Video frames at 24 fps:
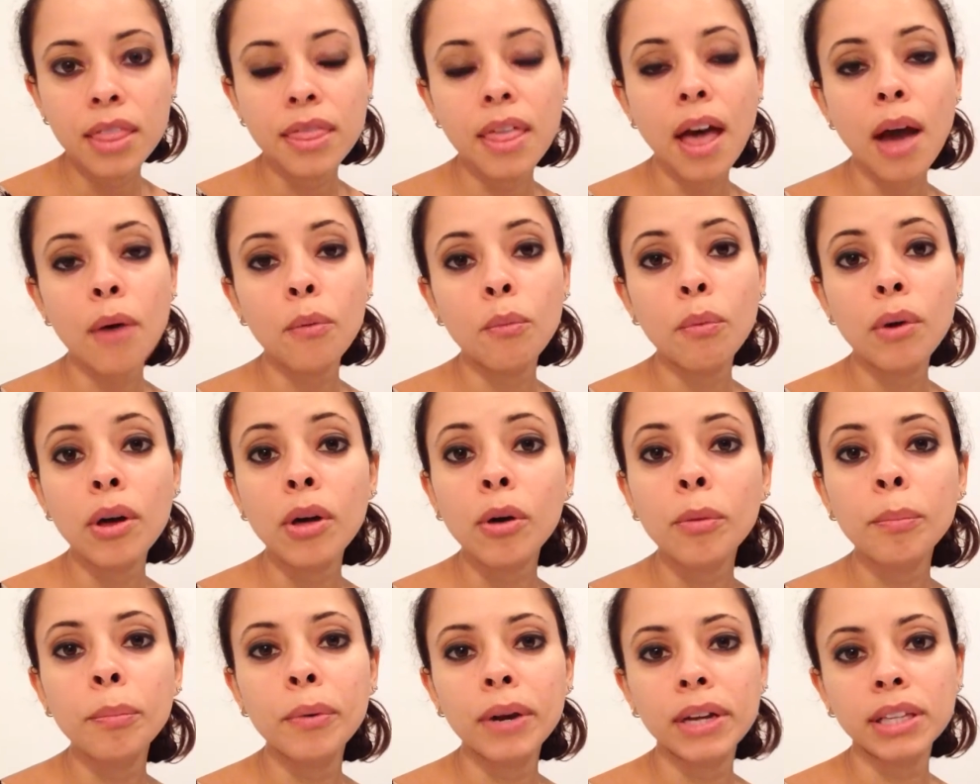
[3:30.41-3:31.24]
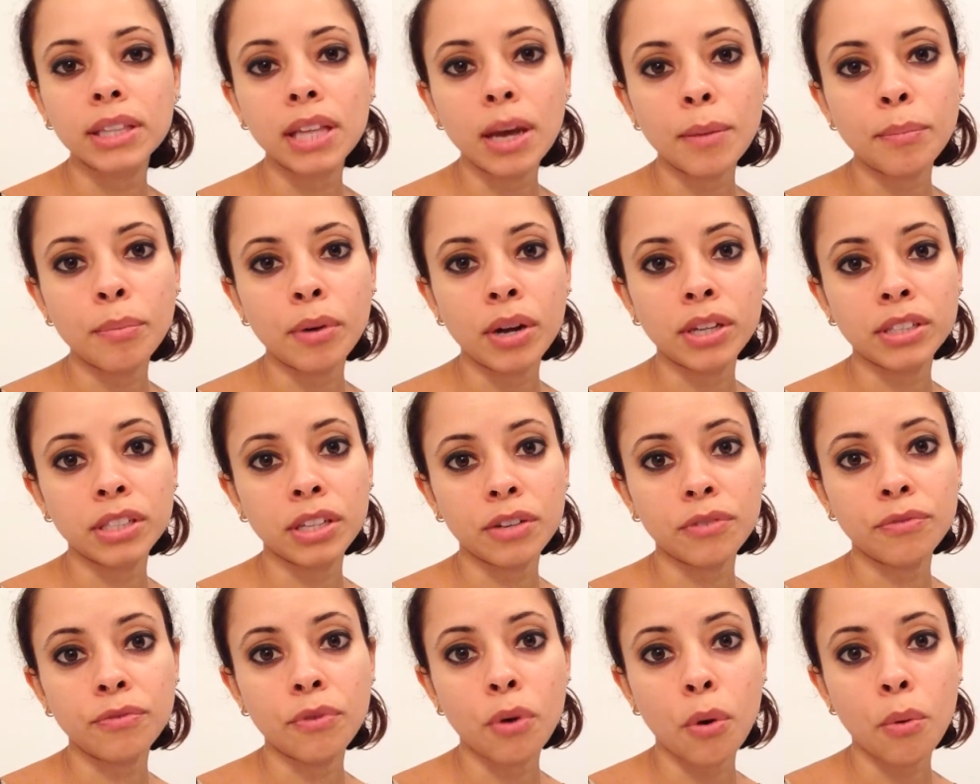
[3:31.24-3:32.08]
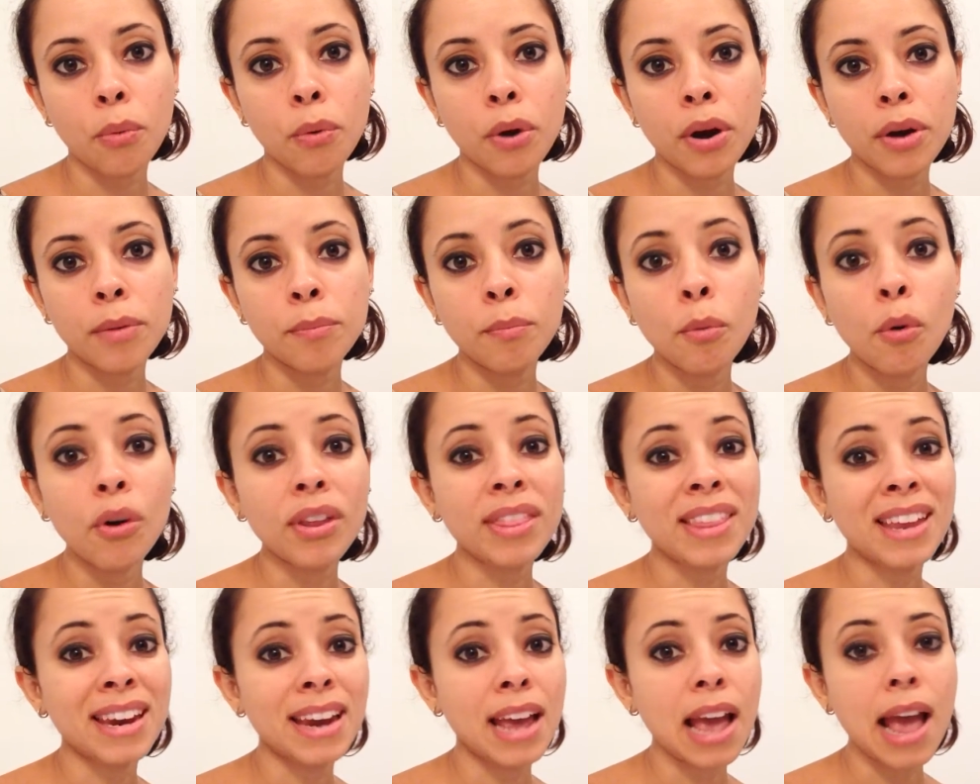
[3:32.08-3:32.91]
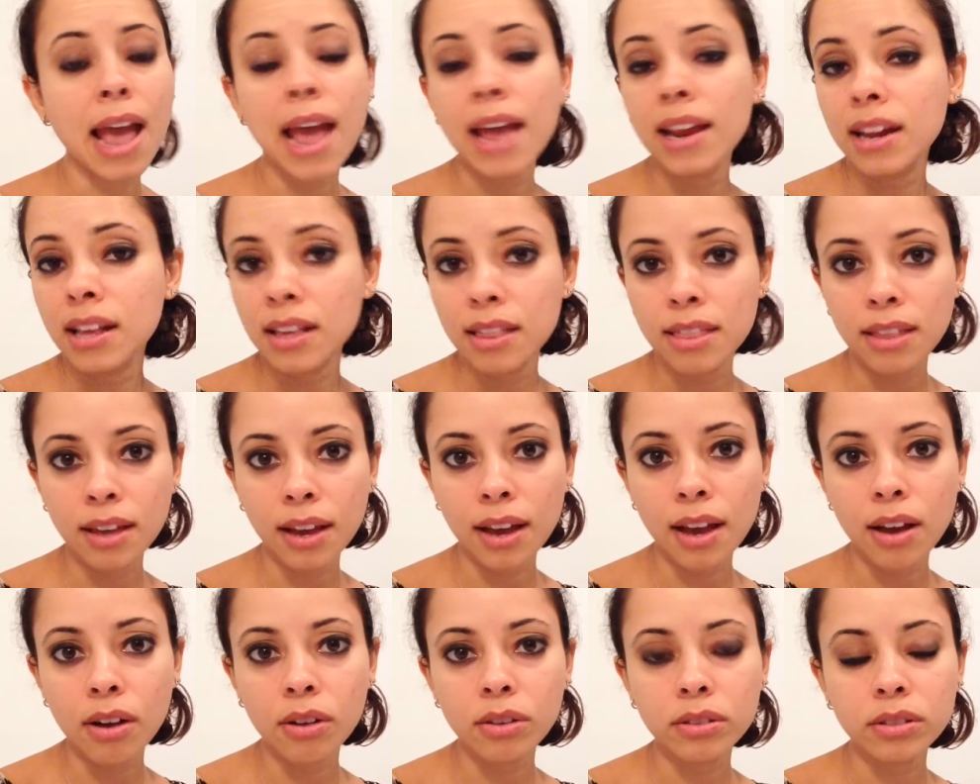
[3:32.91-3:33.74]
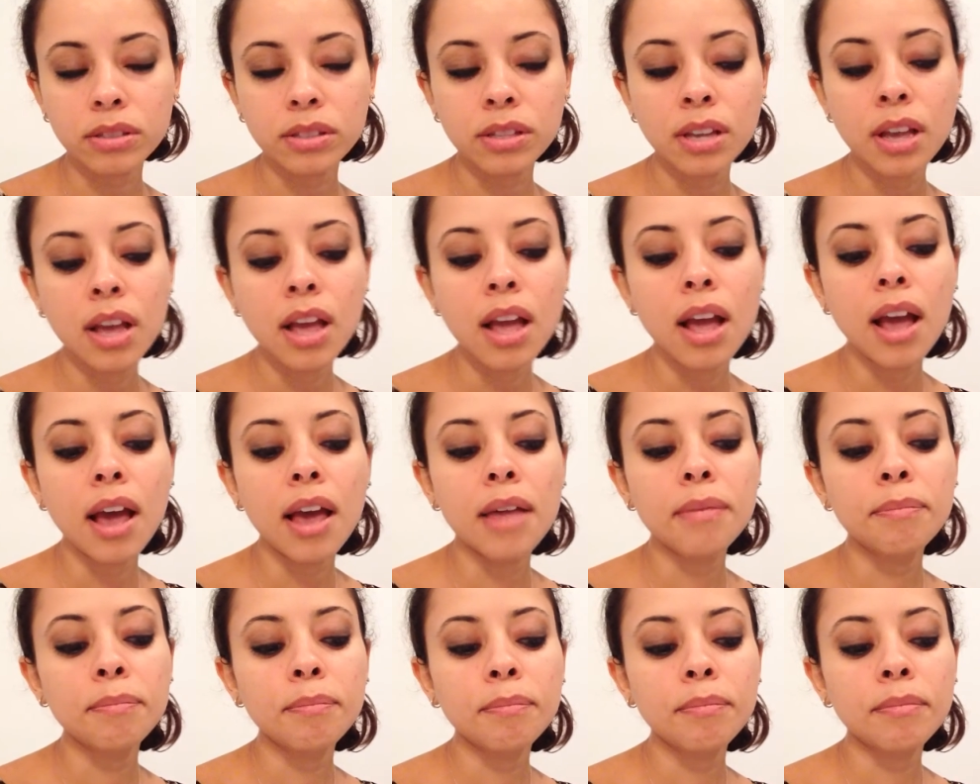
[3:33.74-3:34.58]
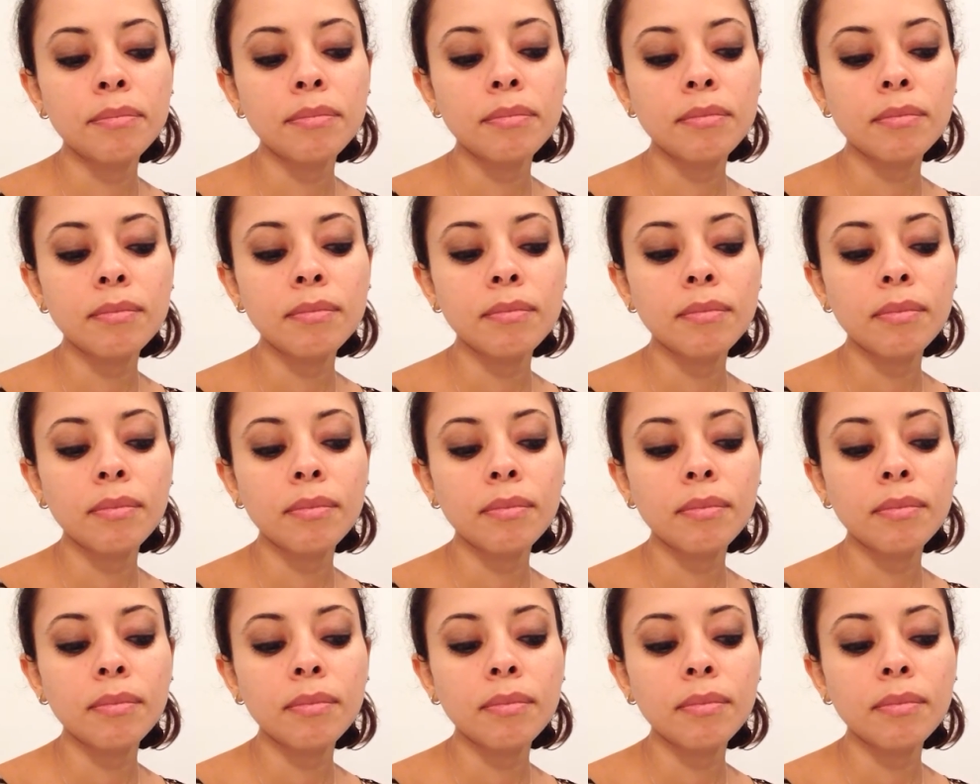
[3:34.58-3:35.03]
that will bring that project forward more than anything else. And